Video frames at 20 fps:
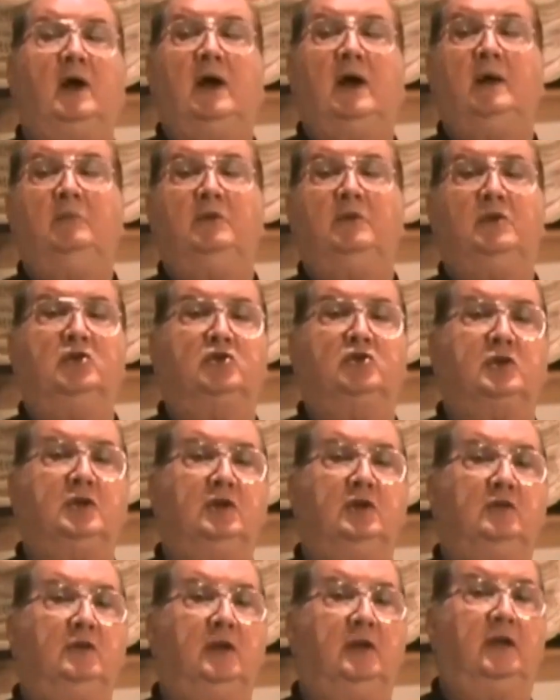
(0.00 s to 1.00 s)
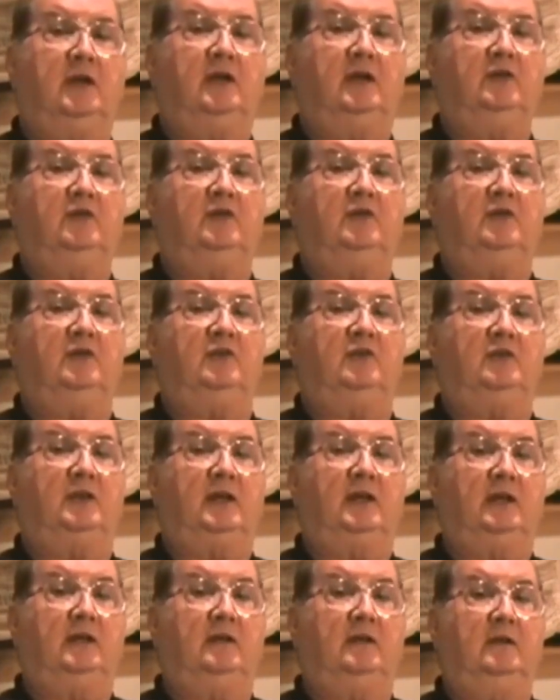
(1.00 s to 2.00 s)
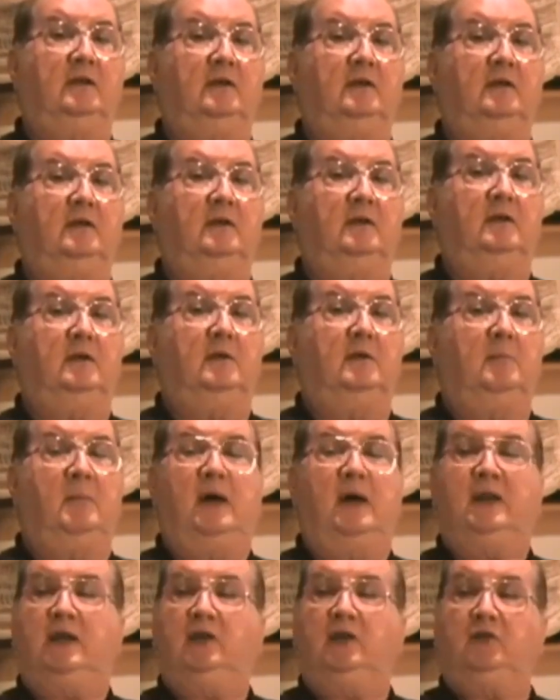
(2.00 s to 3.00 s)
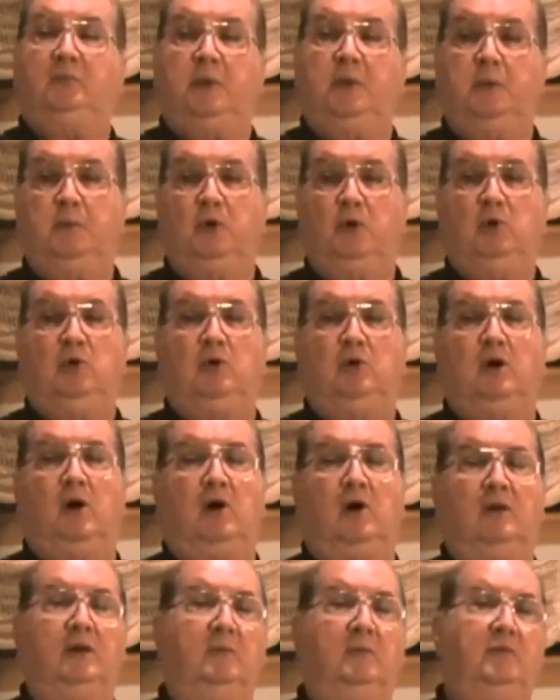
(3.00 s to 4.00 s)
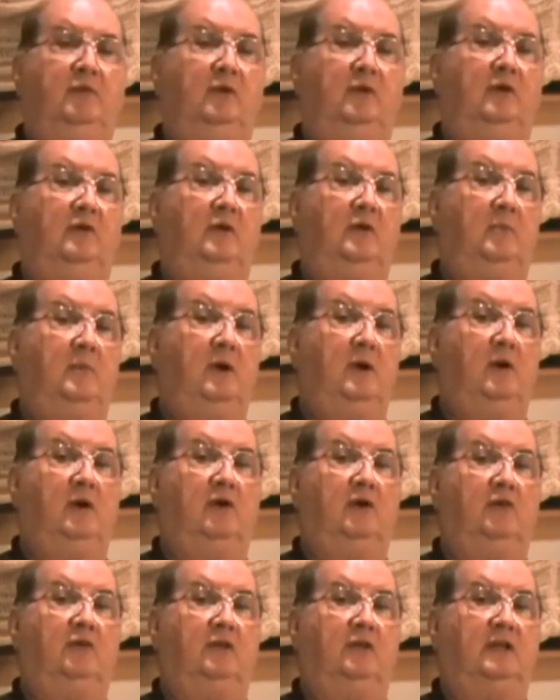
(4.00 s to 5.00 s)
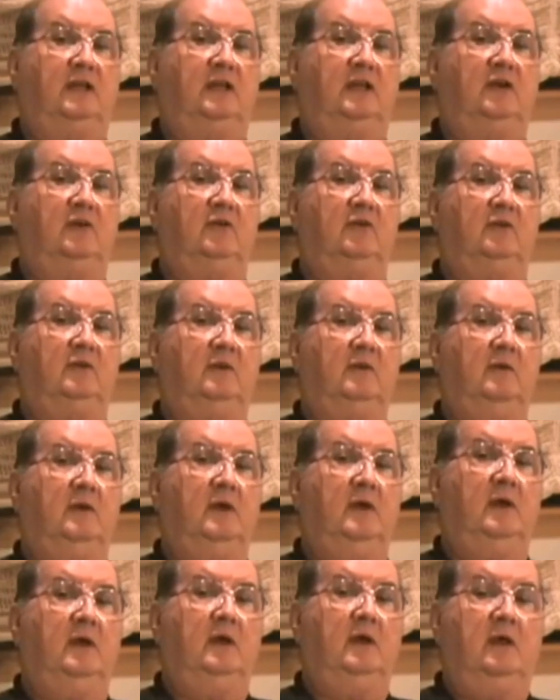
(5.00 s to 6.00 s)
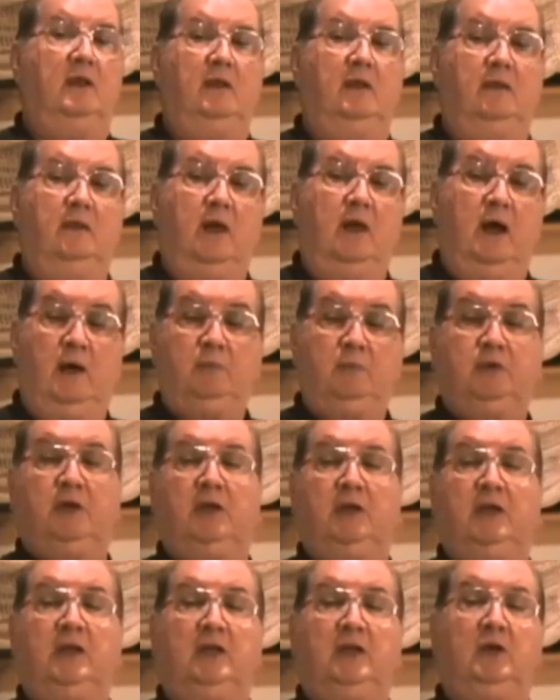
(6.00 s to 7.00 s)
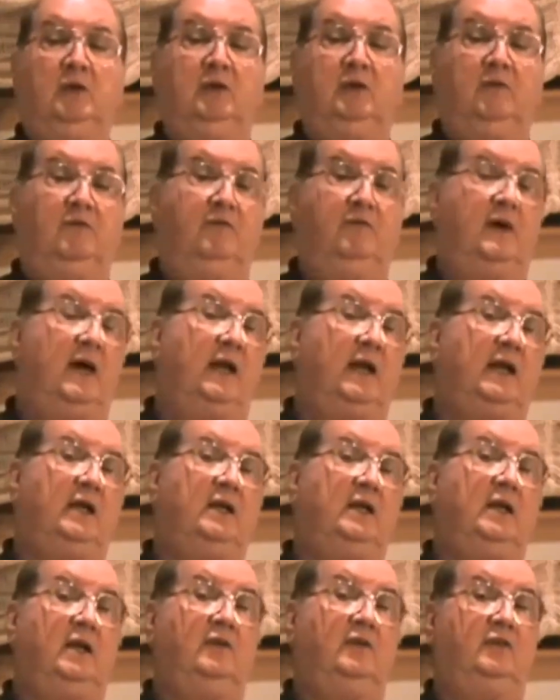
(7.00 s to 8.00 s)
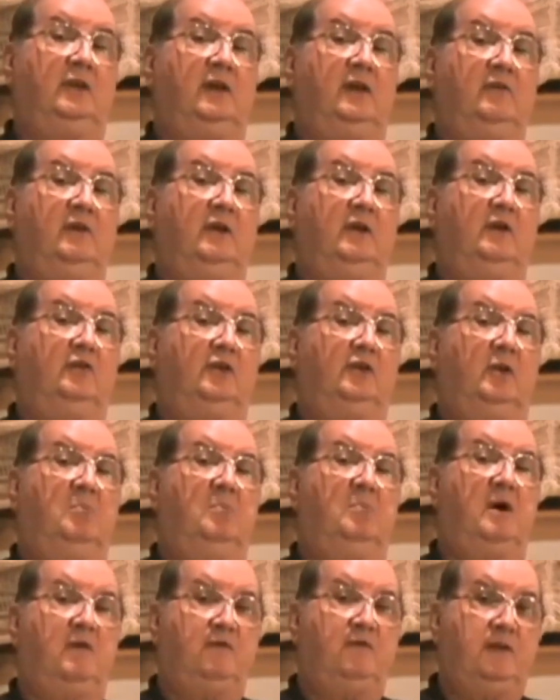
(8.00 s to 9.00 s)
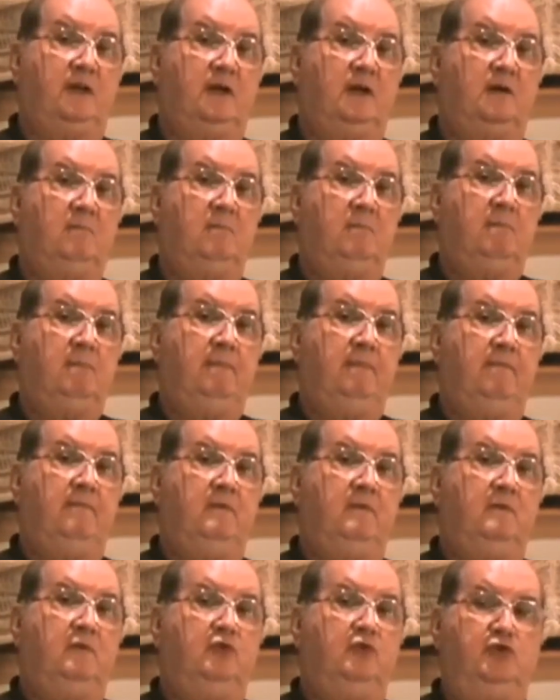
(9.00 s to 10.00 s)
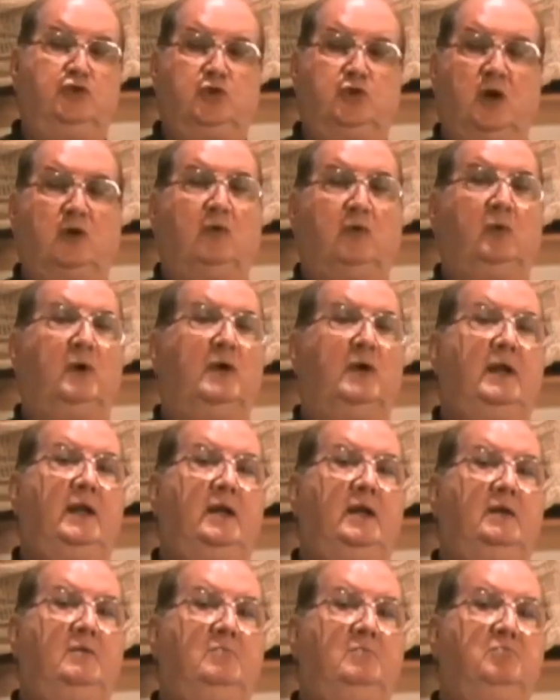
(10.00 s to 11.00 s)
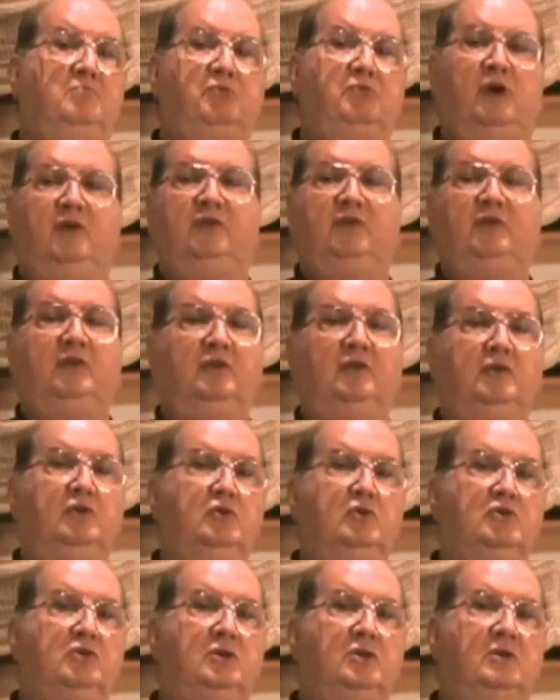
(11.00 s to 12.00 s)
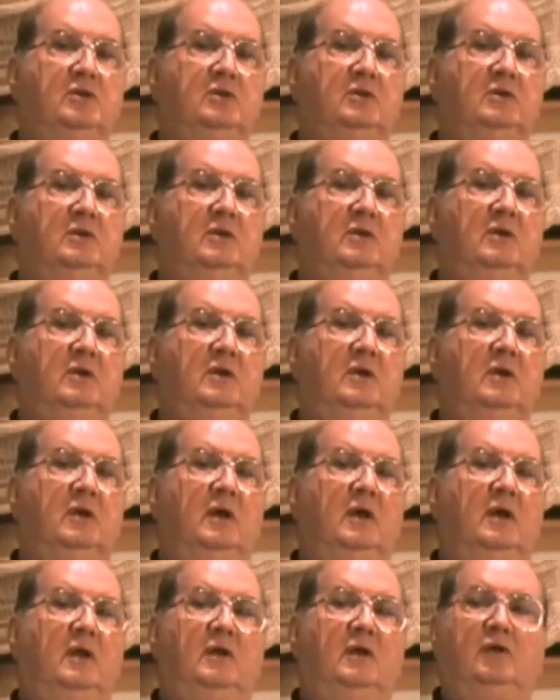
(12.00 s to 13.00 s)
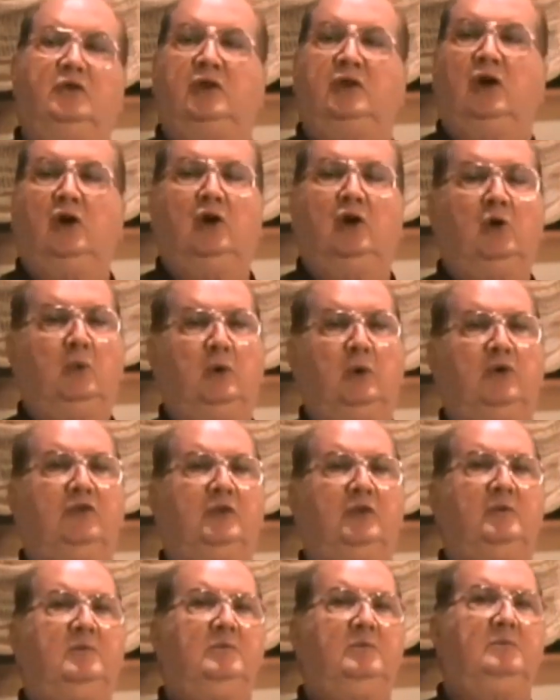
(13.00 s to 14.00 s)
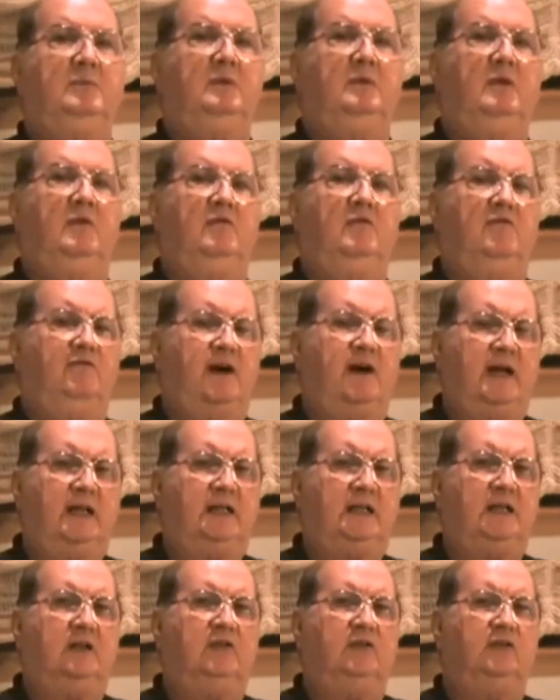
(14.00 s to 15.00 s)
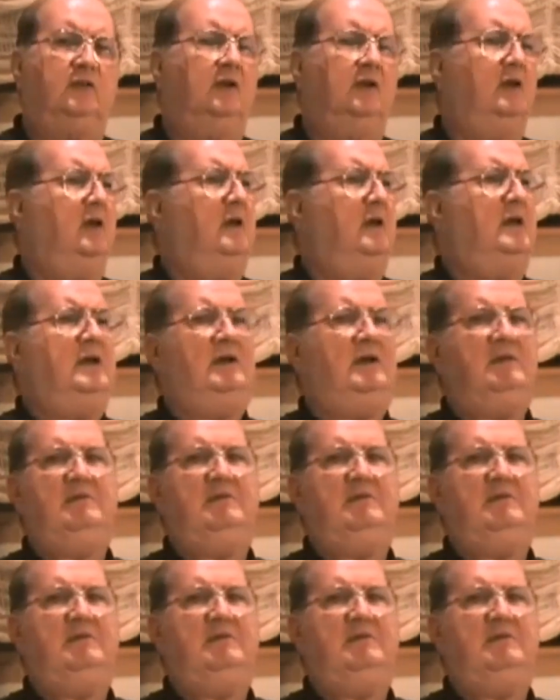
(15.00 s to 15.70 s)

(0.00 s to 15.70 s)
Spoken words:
crimes and treason against the state by these people who call themselves America's leaders. I'm telling you, the Vatican has given us the mafia, drug running, prostitution, terrorism, violence, child